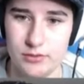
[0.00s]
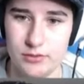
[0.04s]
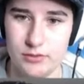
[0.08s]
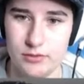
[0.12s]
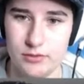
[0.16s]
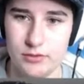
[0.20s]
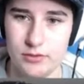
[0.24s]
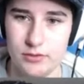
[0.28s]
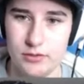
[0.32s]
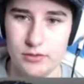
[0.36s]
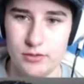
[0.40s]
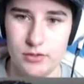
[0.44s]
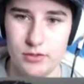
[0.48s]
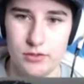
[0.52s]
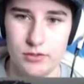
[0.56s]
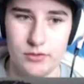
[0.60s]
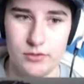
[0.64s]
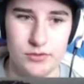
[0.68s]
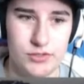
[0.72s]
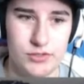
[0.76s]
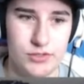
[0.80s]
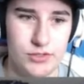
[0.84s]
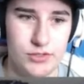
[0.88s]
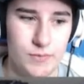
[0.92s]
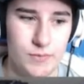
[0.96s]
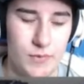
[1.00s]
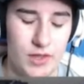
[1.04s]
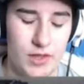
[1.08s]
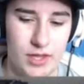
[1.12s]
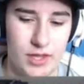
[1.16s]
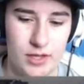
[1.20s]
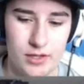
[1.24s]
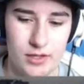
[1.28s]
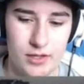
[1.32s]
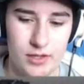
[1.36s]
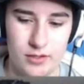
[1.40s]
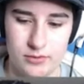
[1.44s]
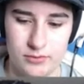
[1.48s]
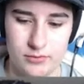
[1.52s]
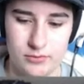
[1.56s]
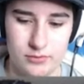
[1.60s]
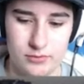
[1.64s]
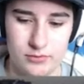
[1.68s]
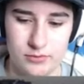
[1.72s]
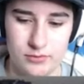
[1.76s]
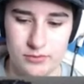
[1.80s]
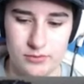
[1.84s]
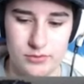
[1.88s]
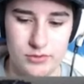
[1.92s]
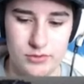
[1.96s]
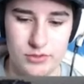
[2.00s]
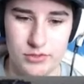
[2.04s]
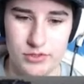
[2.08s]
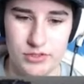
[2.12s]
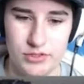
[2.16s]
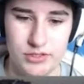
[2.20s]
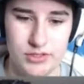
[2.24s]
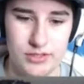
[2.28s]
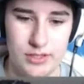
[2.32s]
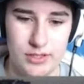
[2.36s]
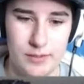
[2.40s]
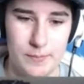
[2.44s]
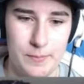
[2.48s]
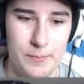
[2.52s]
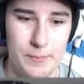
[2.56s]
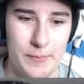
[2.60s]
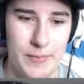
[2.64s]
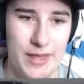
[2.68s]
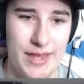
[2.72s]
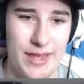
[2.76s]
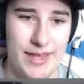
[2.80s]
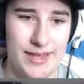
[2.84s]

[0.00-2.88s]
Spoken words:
Resume that. You're just a mess.